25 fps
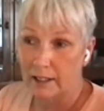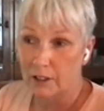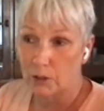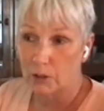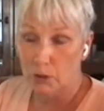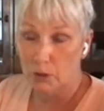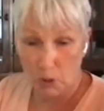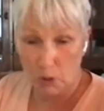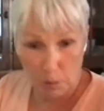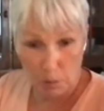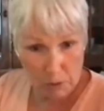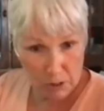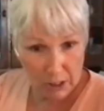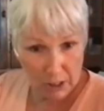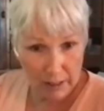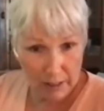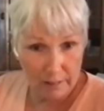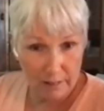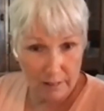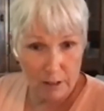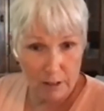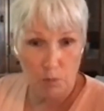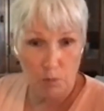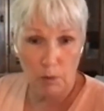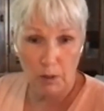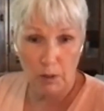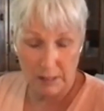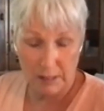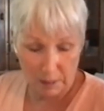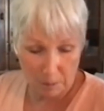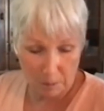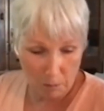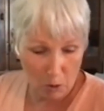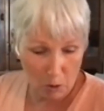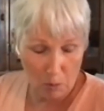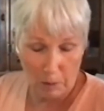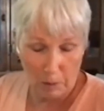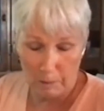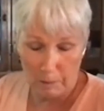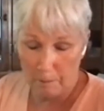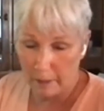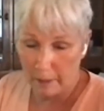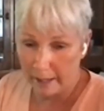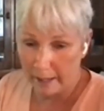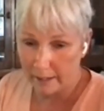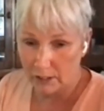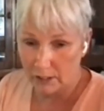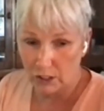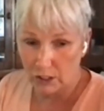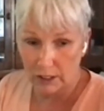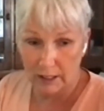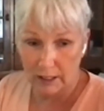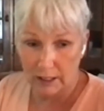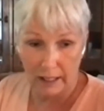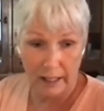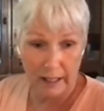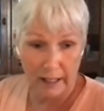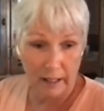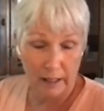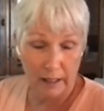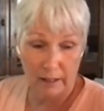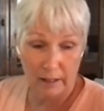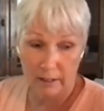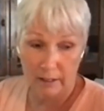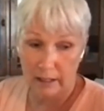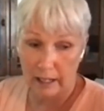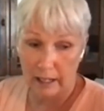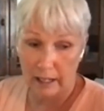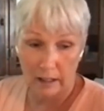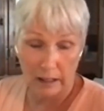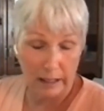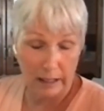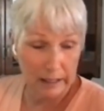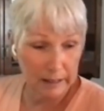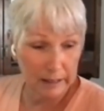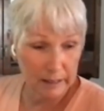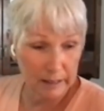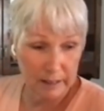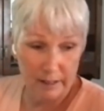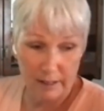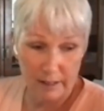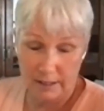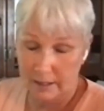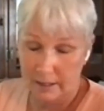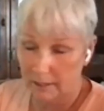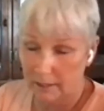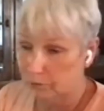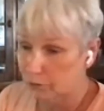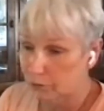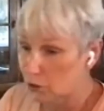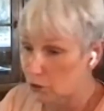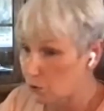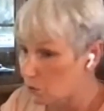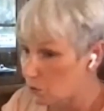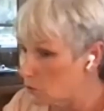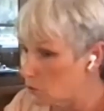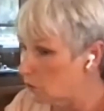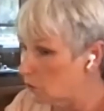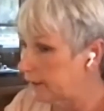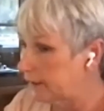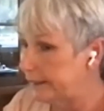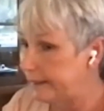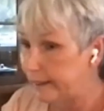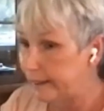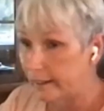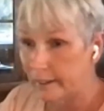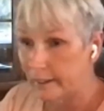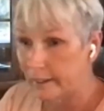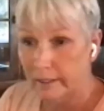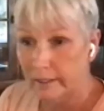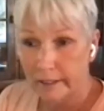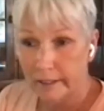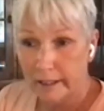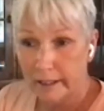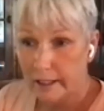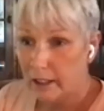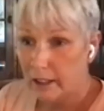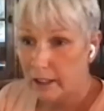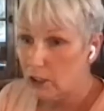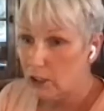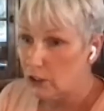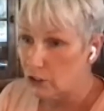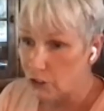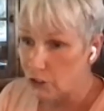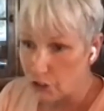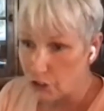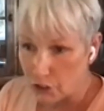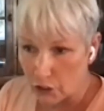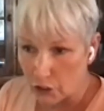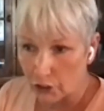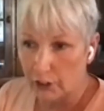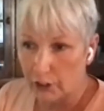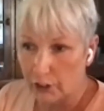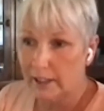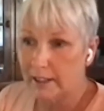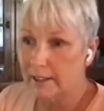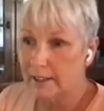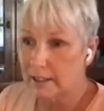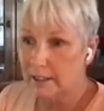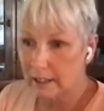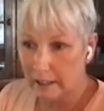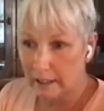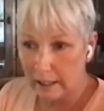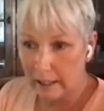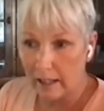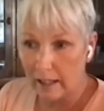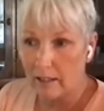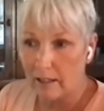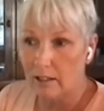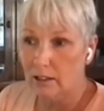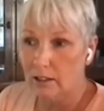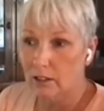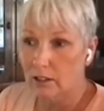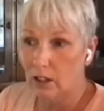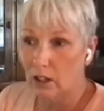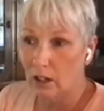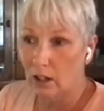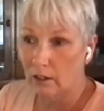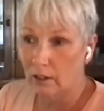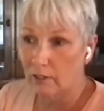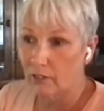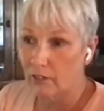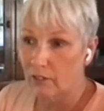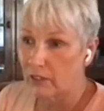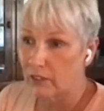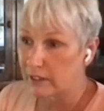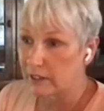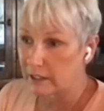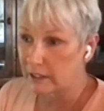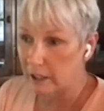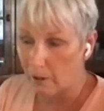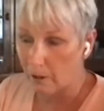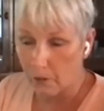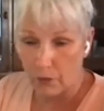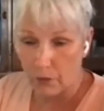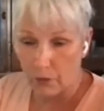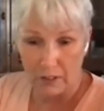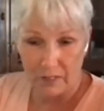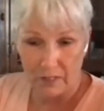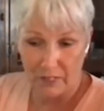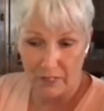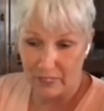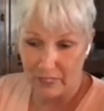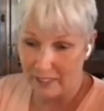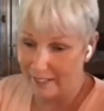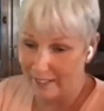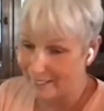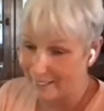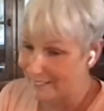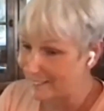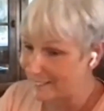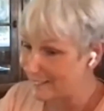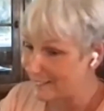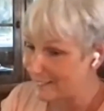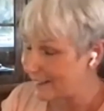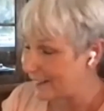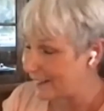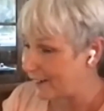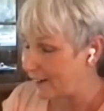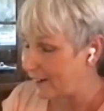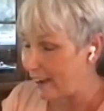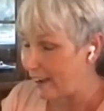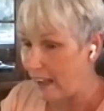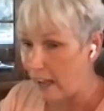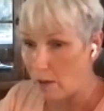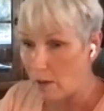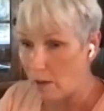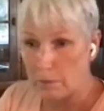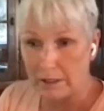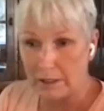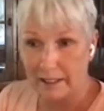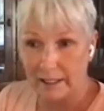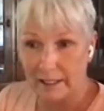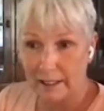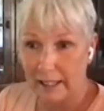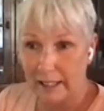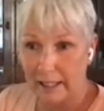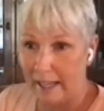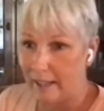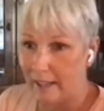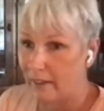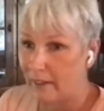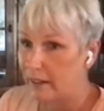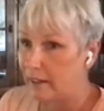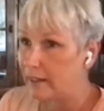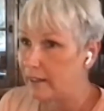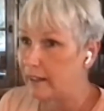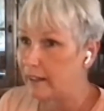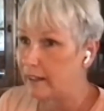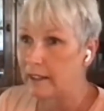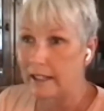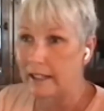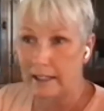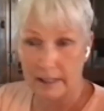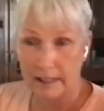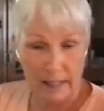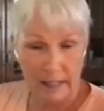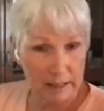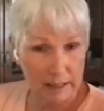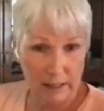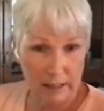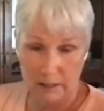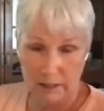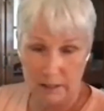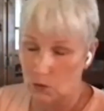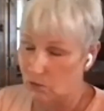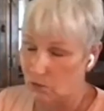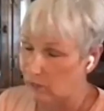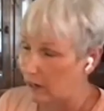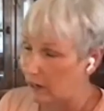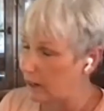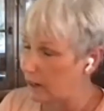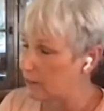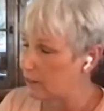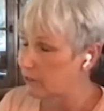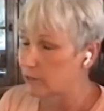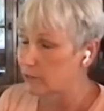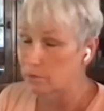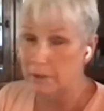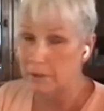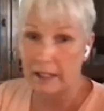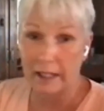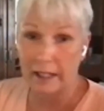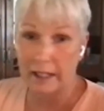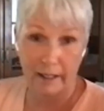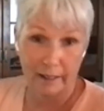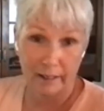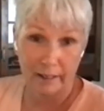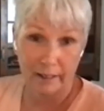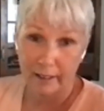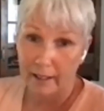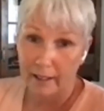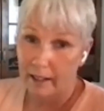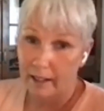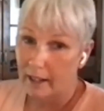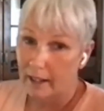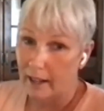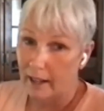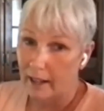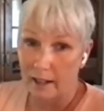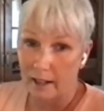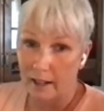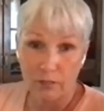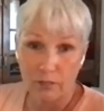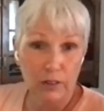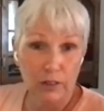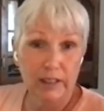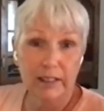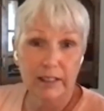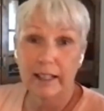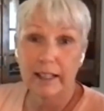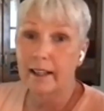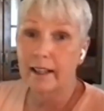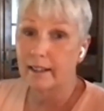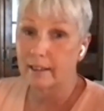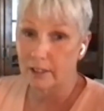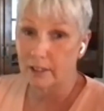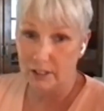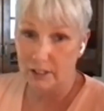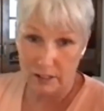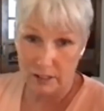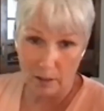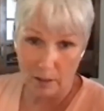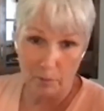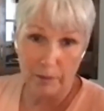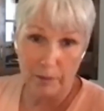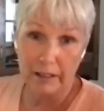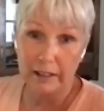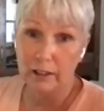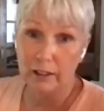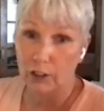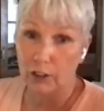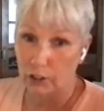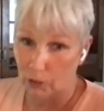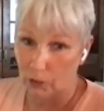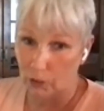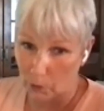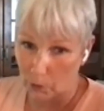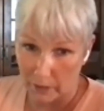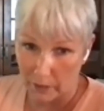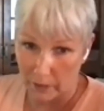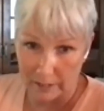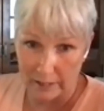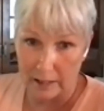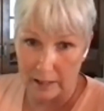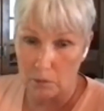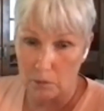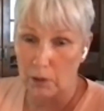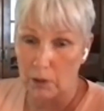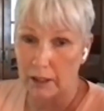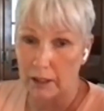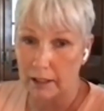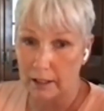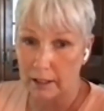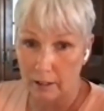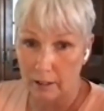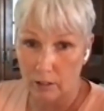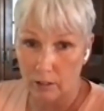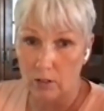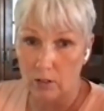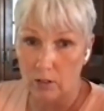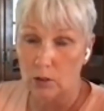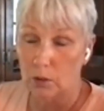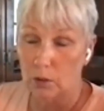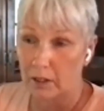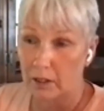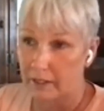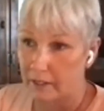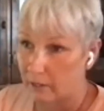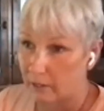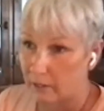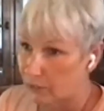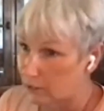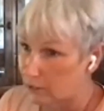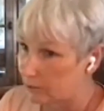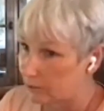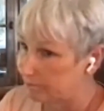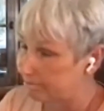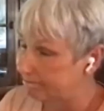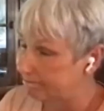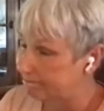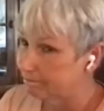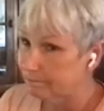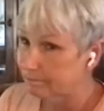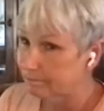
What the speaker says: YouTube channel is Present Moment Magic, and it is truly a journey together of the different things that are happening, and it is far from done. Every day there's something new that they're bringing through, a different